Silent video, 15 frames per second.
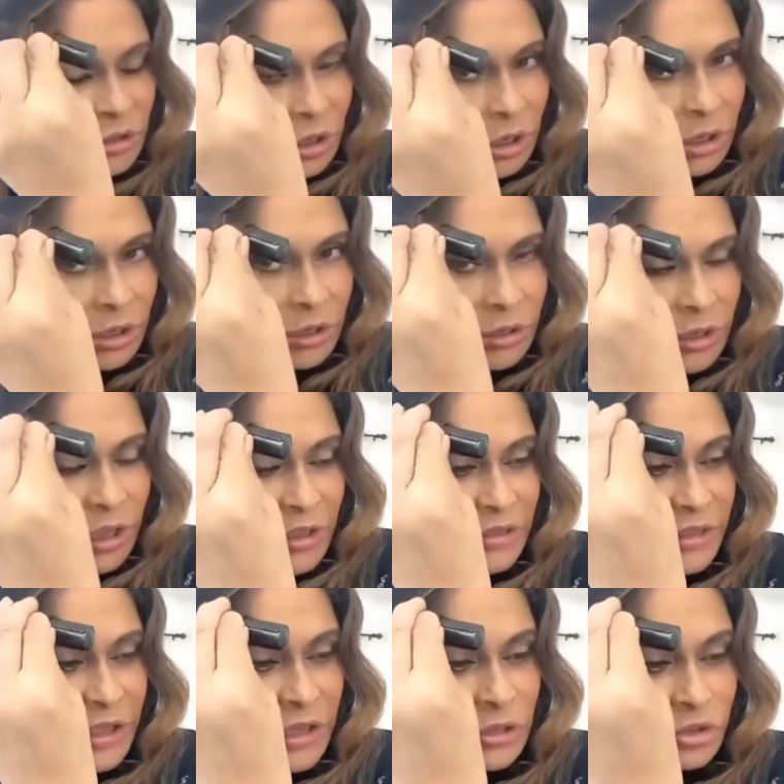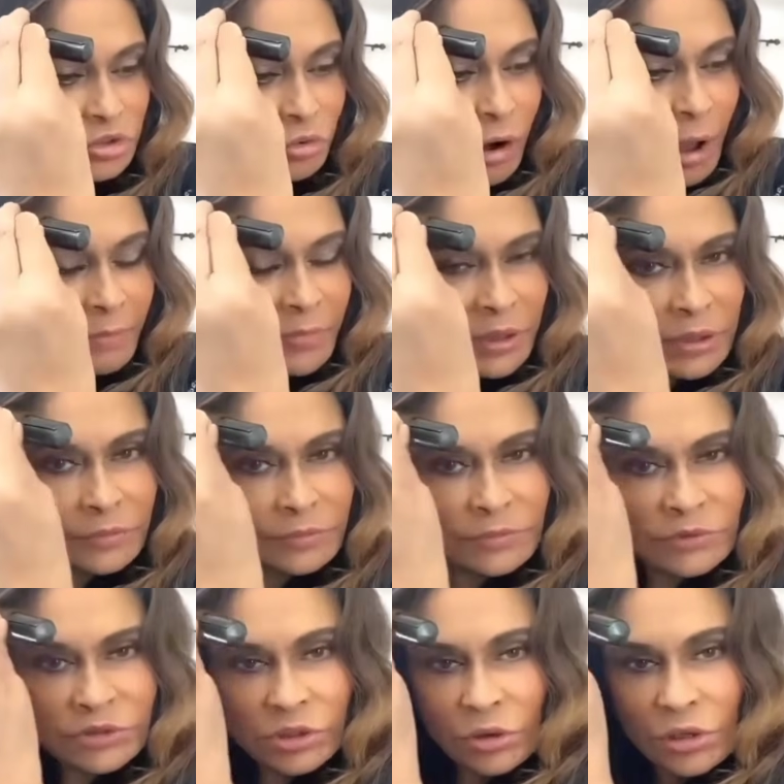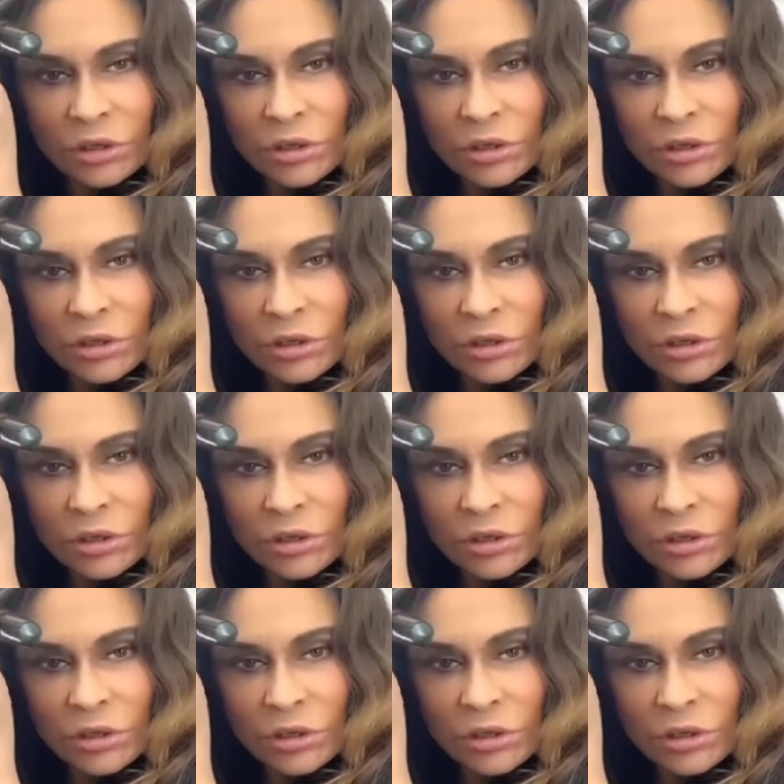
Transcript: and then dropping, so it